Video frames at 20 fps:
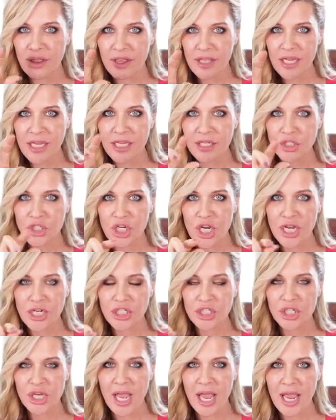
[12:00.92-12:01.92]
the
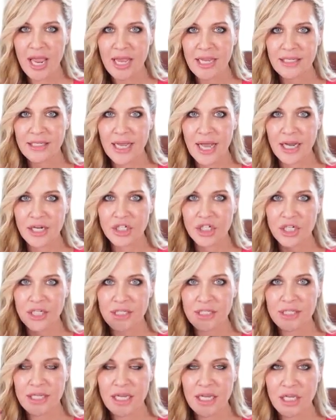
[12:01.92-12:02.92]

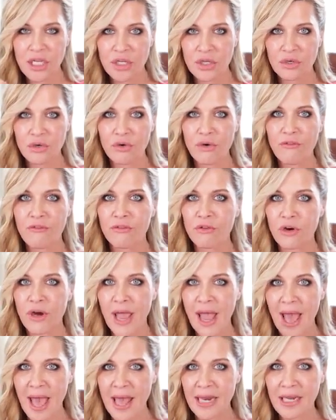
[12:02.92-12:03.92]
GHK-CU
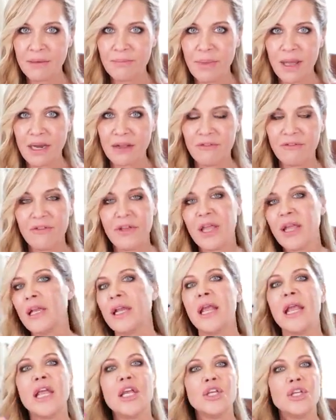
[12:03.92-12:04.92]
for added benefit.